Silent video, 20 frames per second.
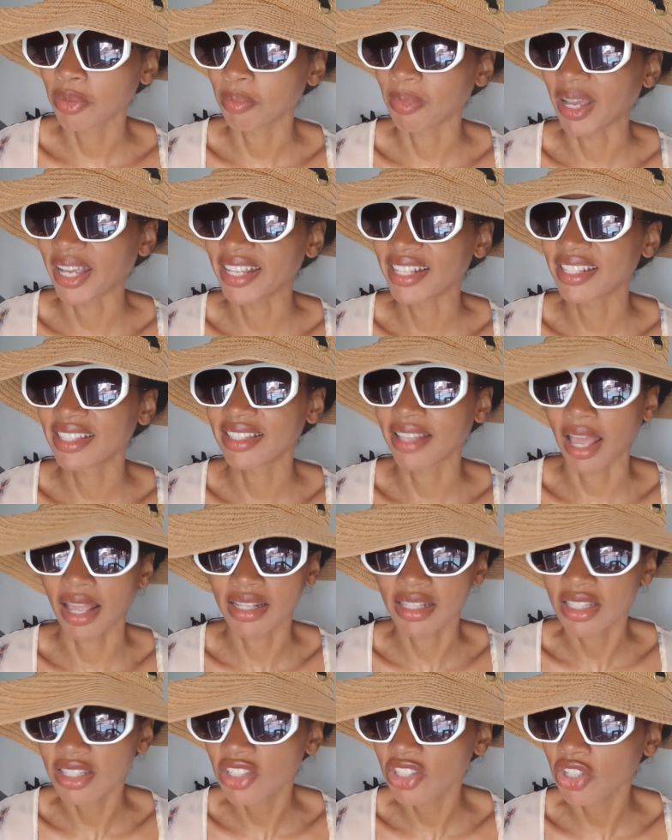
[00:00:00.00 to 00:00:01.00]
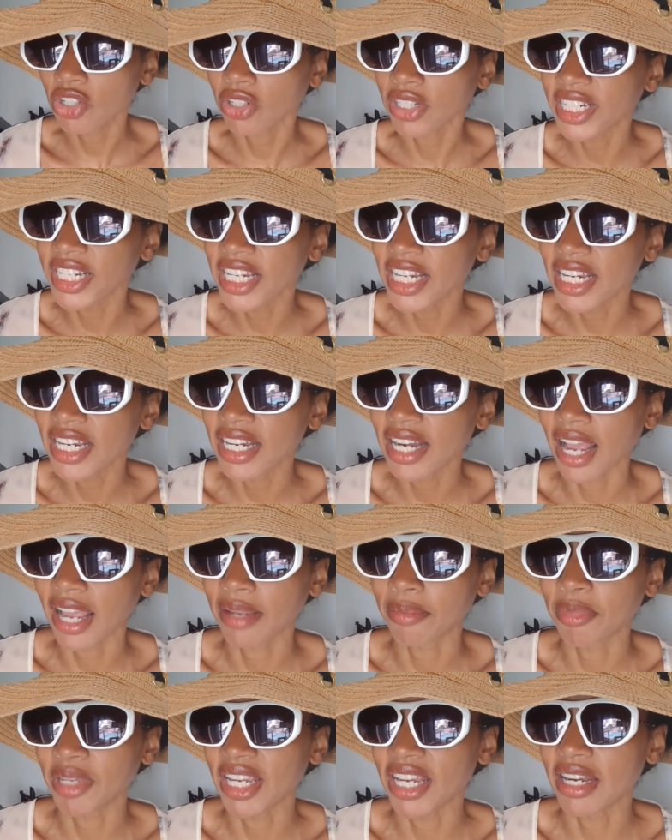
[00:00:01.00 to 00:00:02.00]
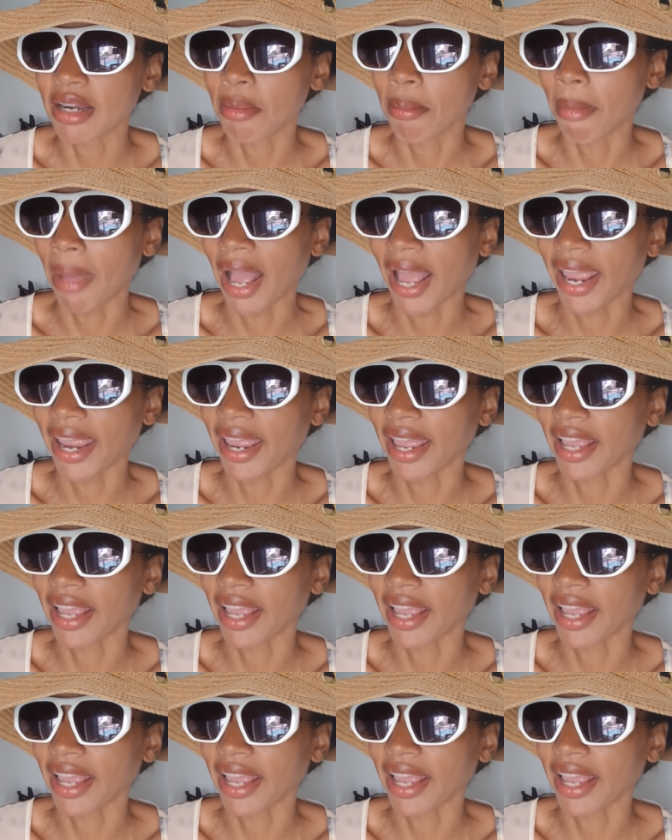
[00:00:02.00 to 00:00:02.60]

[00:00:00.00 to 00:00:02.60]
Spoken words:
my sunscreen, I mean my